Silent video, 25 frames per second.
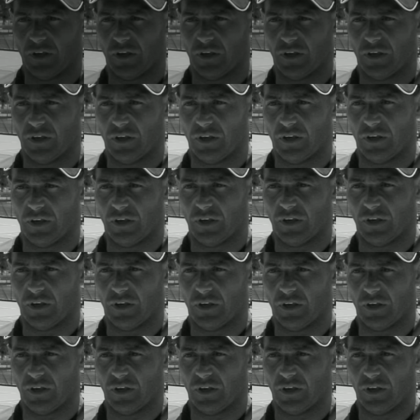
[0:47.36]

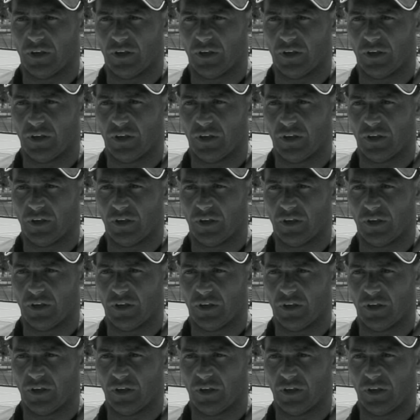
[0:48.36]

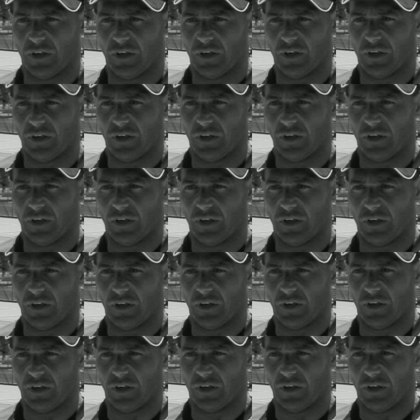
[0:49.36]

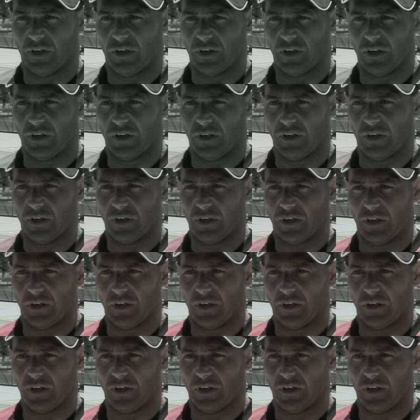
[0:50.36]
No one is speaking in this clip.